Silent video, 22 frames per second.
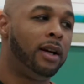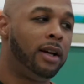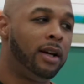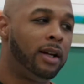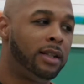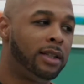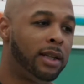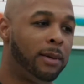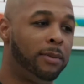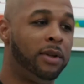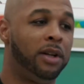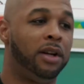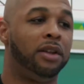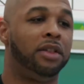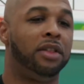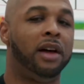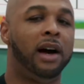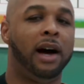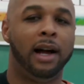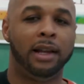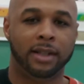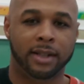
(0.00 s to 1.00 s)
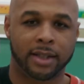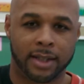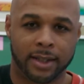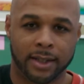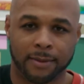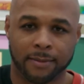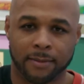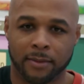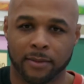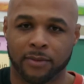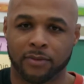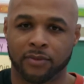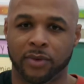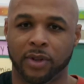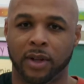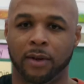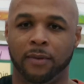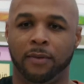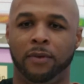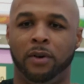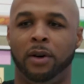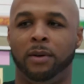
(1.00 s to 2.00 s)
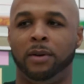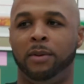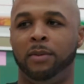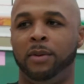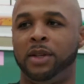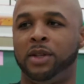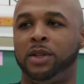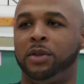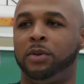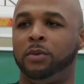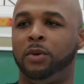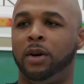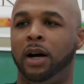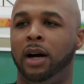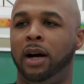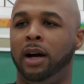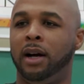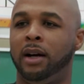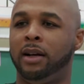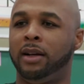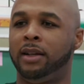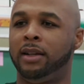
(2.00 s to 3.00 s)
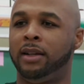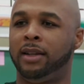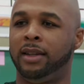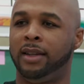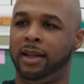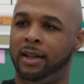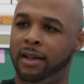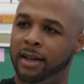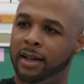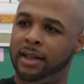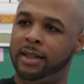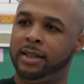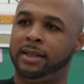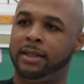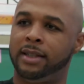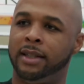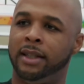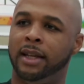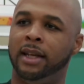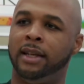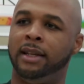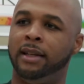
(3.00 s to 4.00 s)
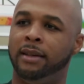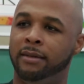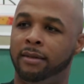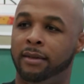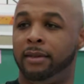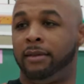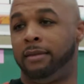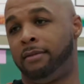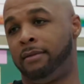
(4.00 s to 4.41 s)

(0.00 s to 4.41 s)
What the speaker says: some of your thoughts, form them into lyrics, and in